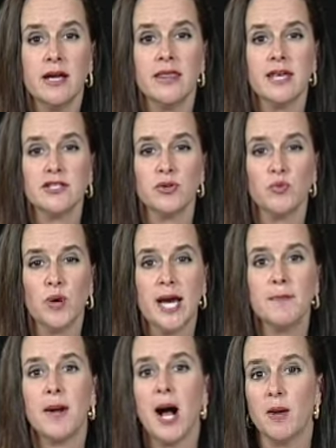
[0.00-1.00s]
that's a
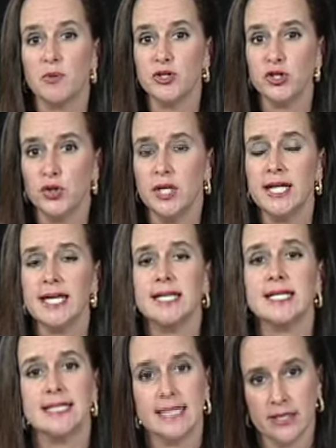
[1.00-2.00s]
ripe opportunity to
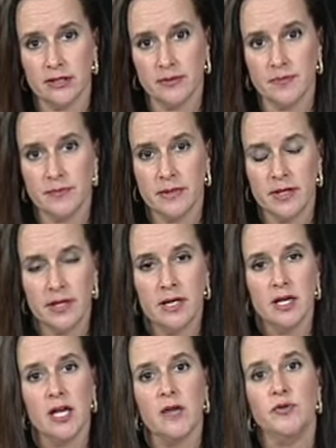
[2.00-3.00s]
settle.
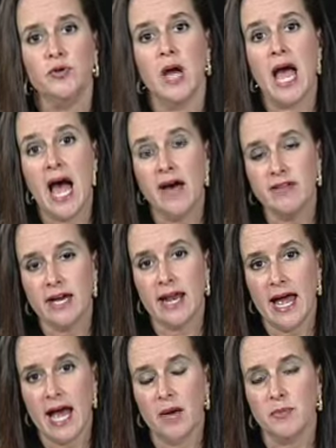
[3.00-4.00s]
If you have that
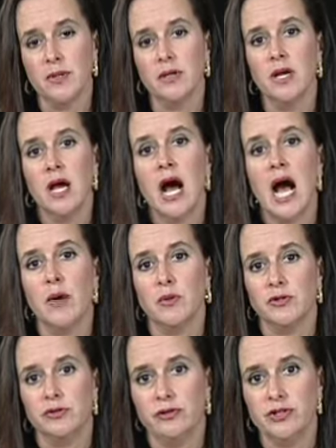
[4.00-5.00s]
happen, I would
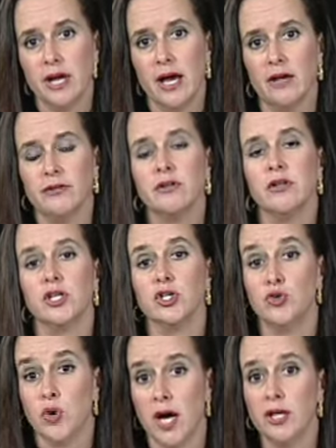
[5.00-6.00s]
suggest to
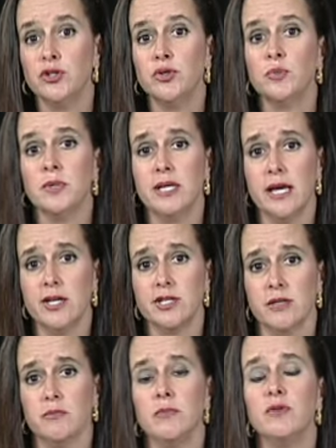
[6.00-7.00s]
try to do a
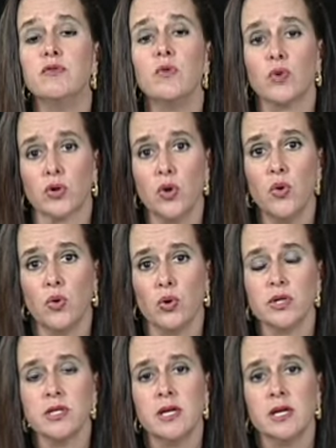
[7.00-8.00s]
mediation before
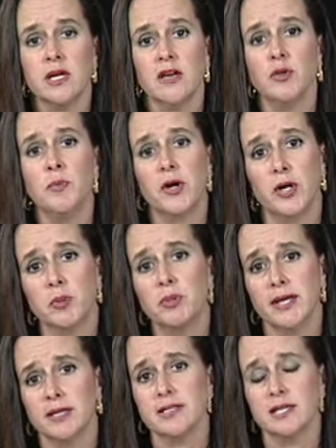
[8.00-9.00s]
court if the parenting
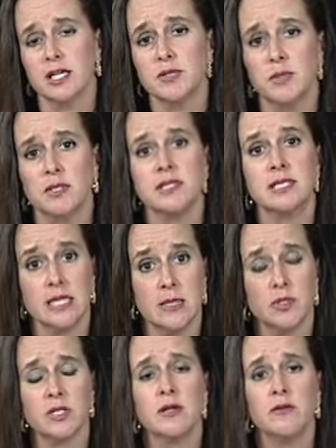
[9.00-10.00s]
plan assessment
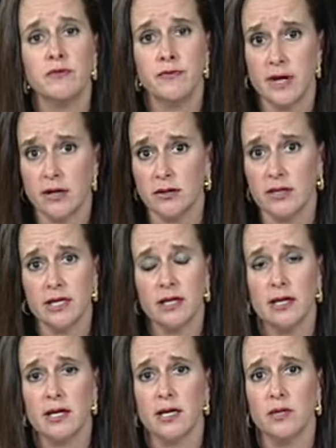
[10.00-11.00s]
seems fairly
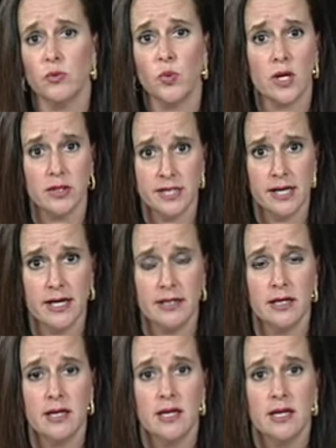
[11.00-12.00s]
and well
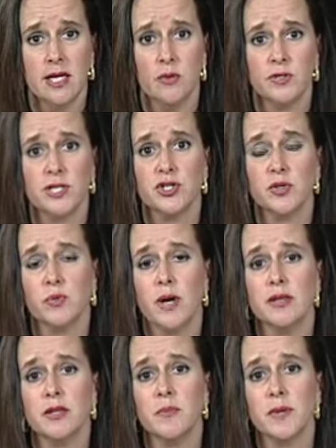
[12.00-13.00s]
done in such a way
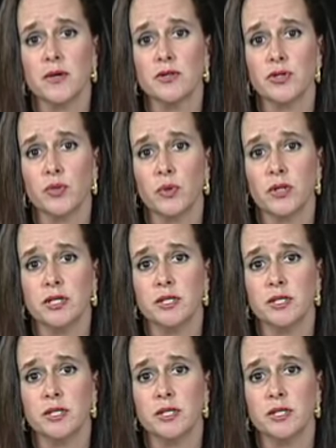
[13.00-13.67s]
that the parents are willing